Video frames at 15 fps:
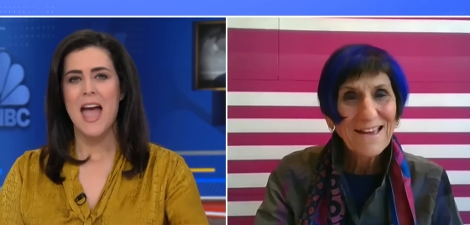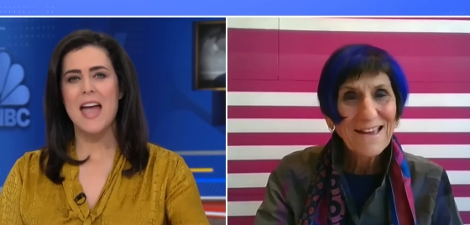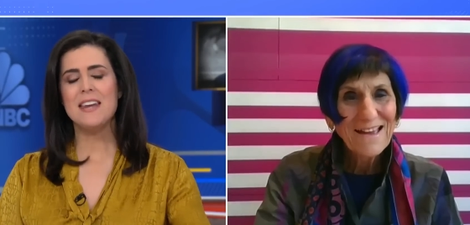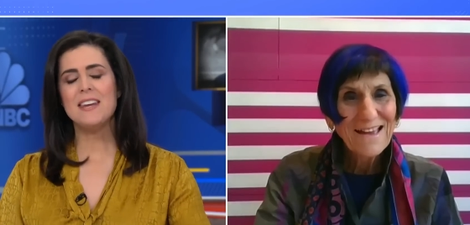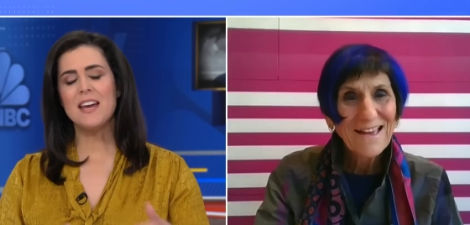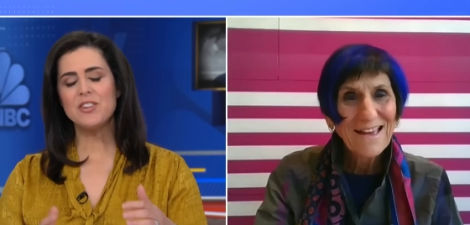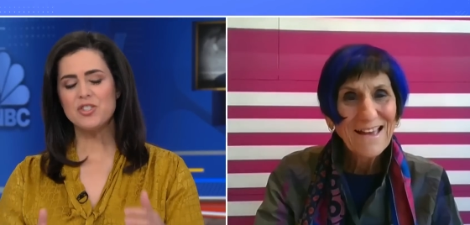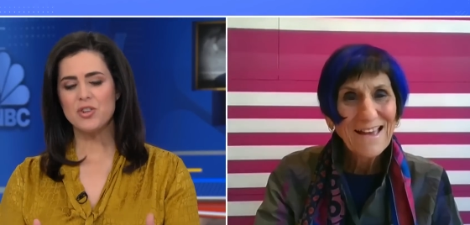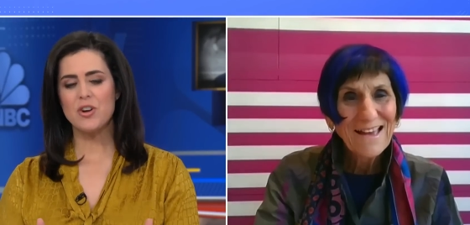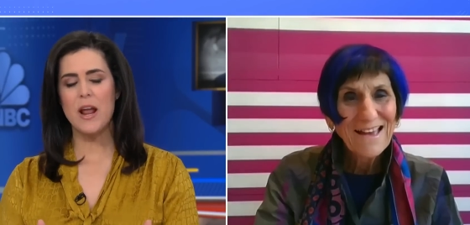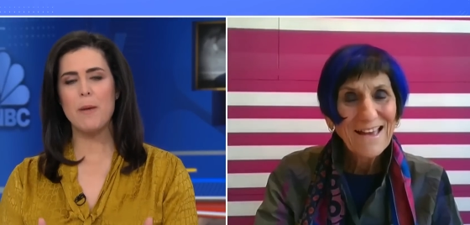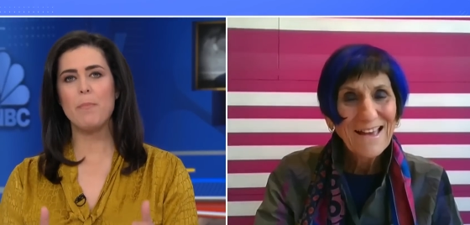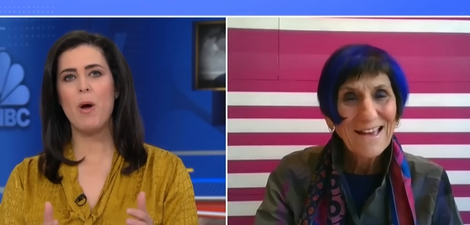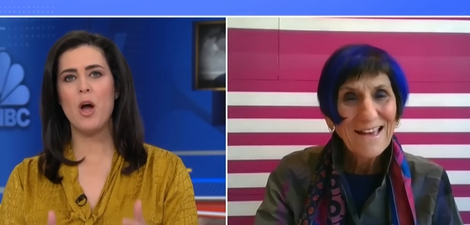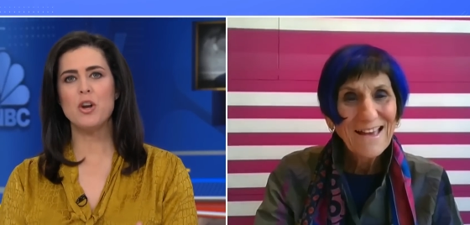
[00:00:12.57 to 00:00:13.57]
Speaker 1: And
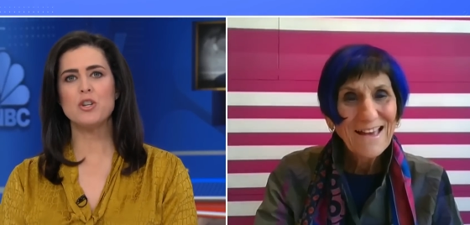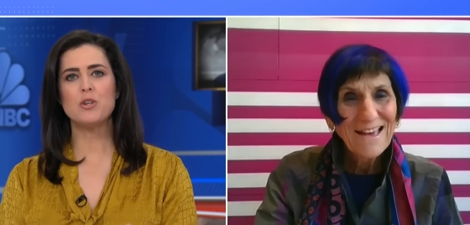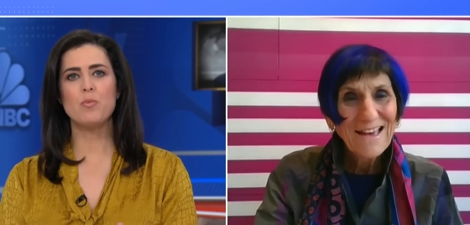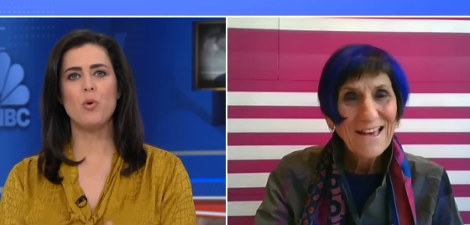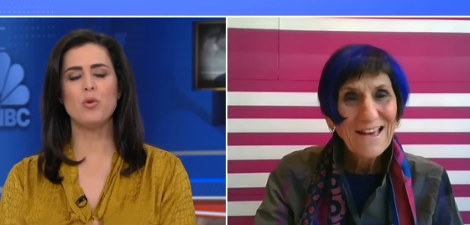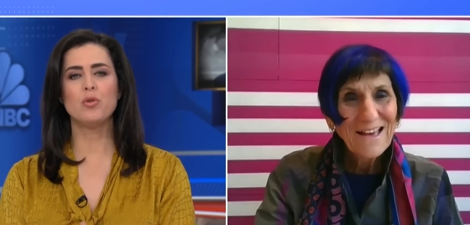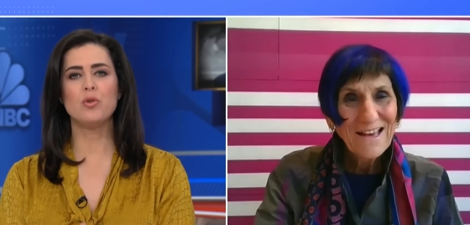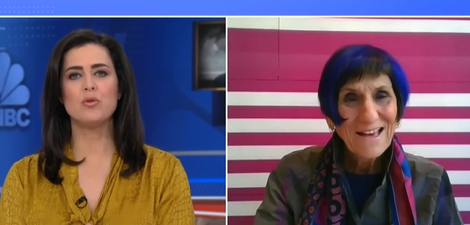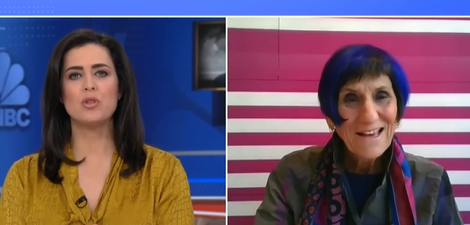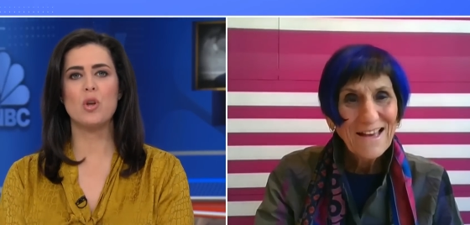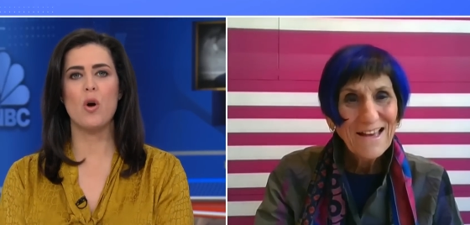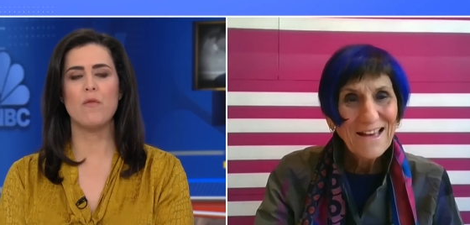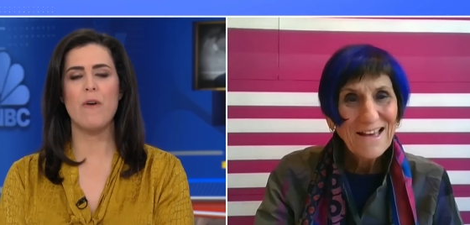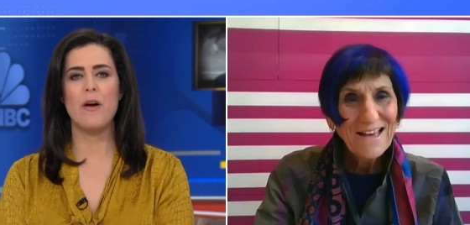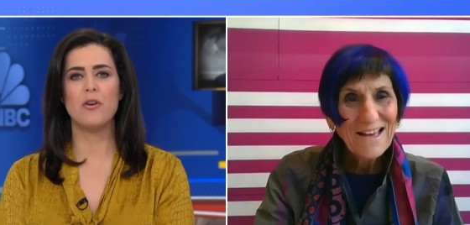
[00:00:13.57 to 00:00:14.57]
yesterday, Punchbowl News
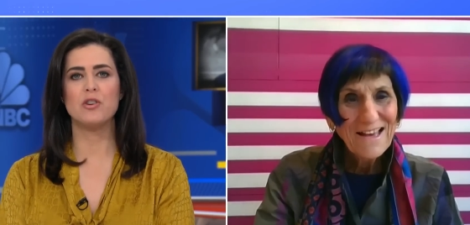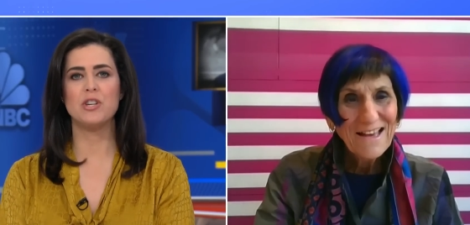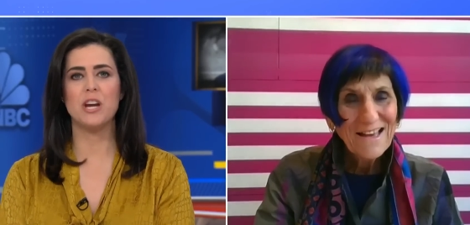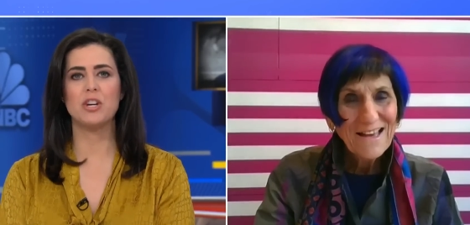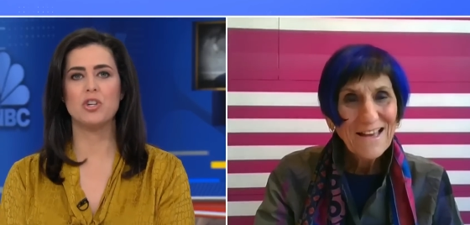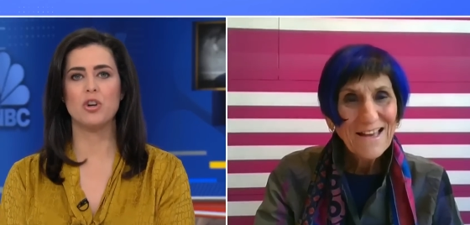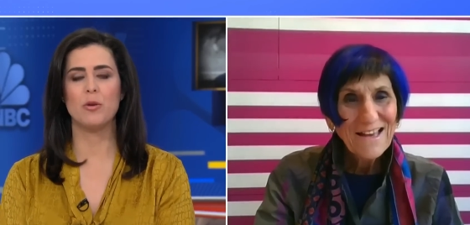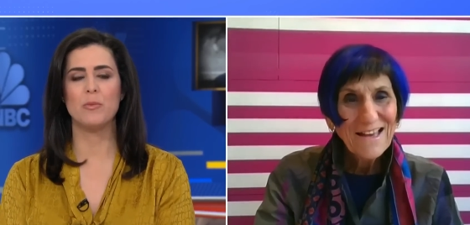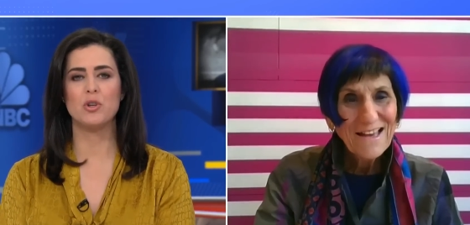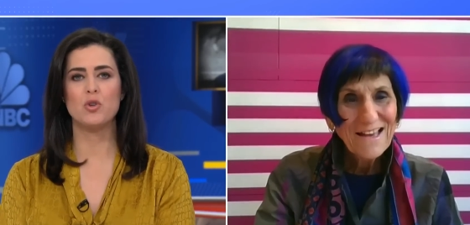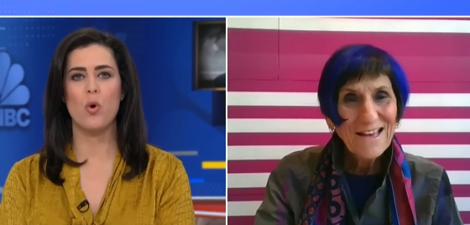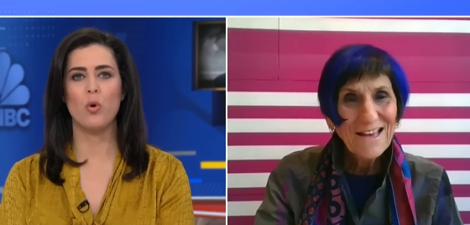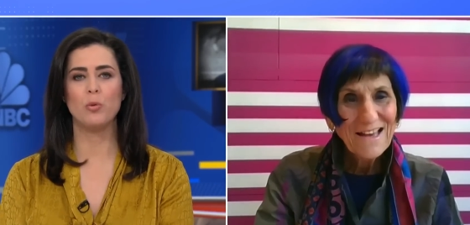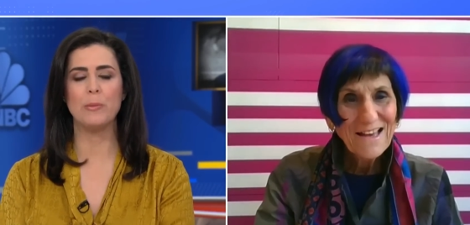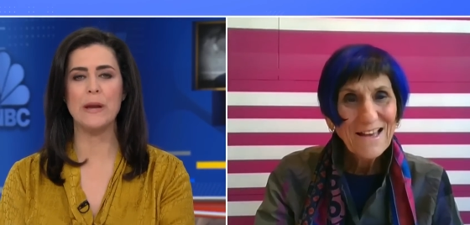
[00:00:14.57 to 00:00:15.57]
co-founder Jake Sherman
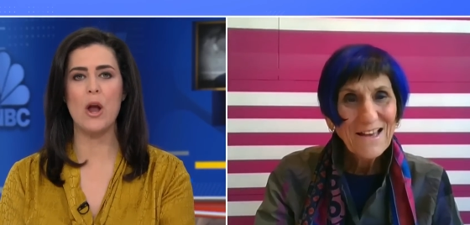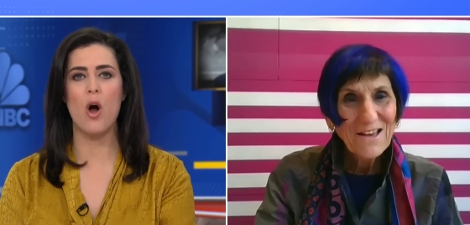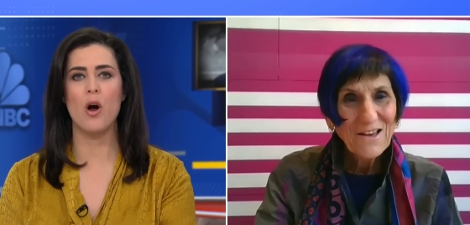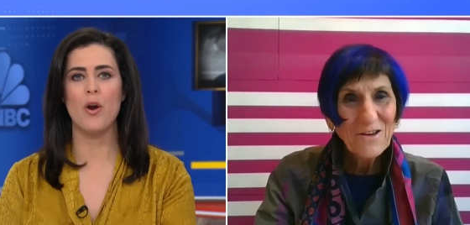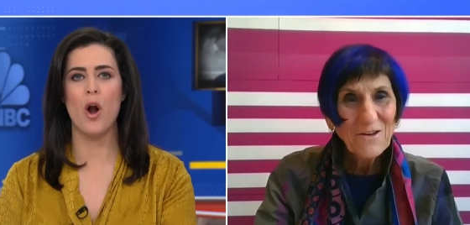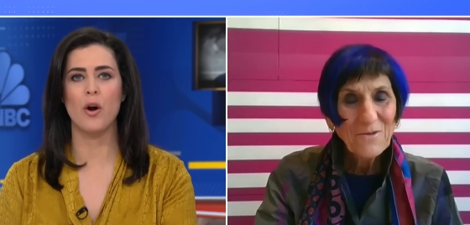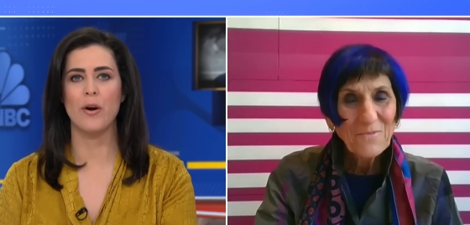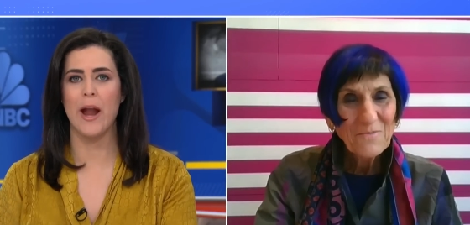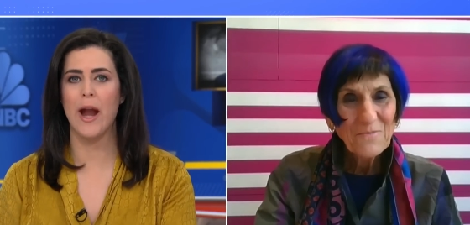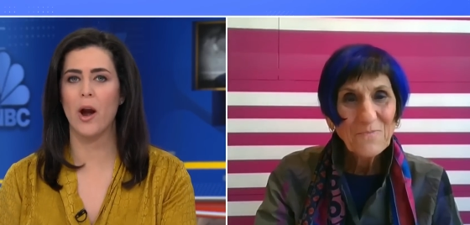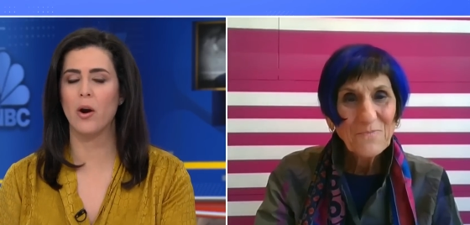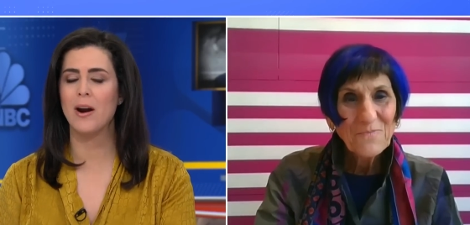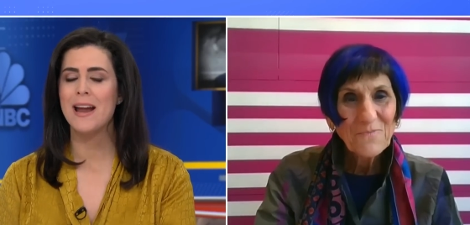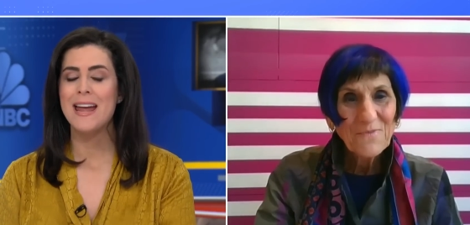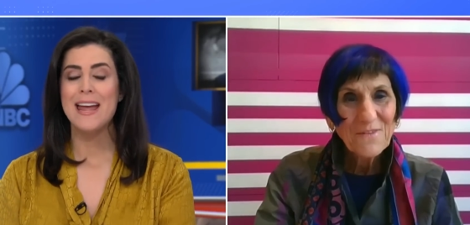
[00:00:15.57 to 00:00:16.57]
told me on our
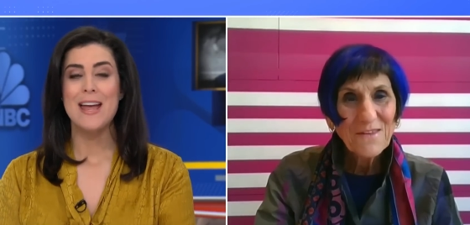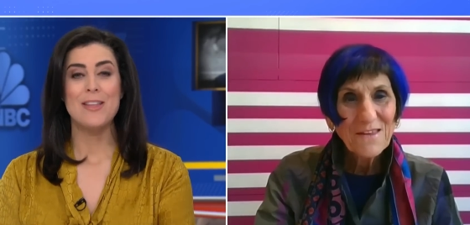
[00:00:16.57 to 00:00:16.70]
air,